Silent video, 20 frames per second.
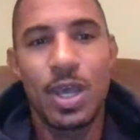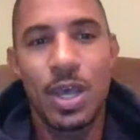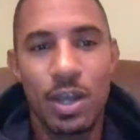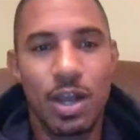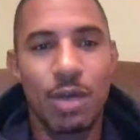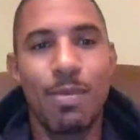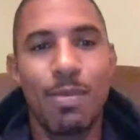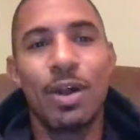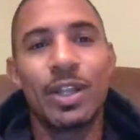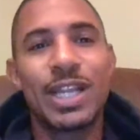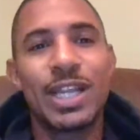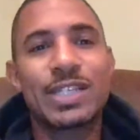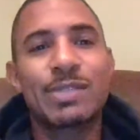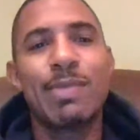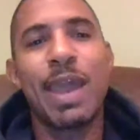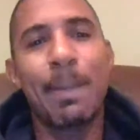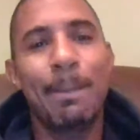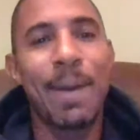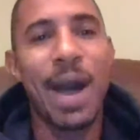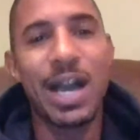Come on, let's
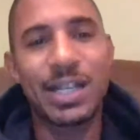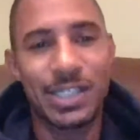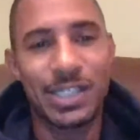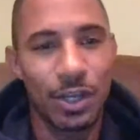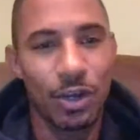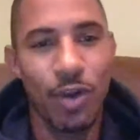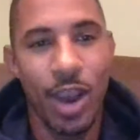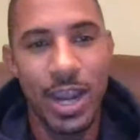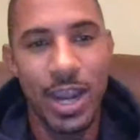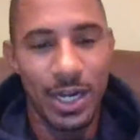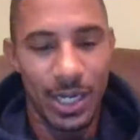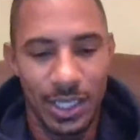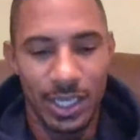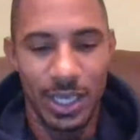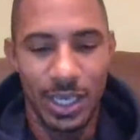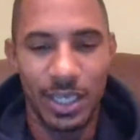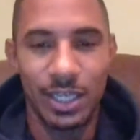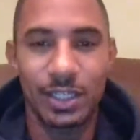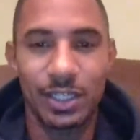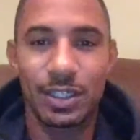make boxing great
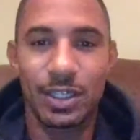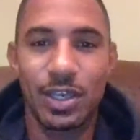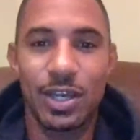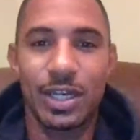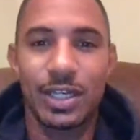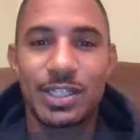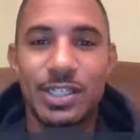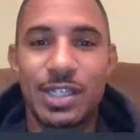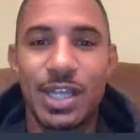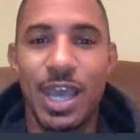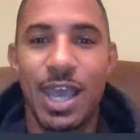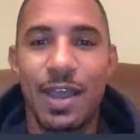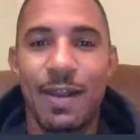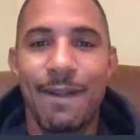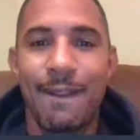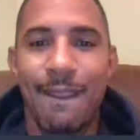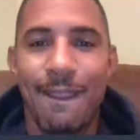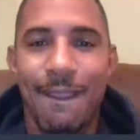again. You understand?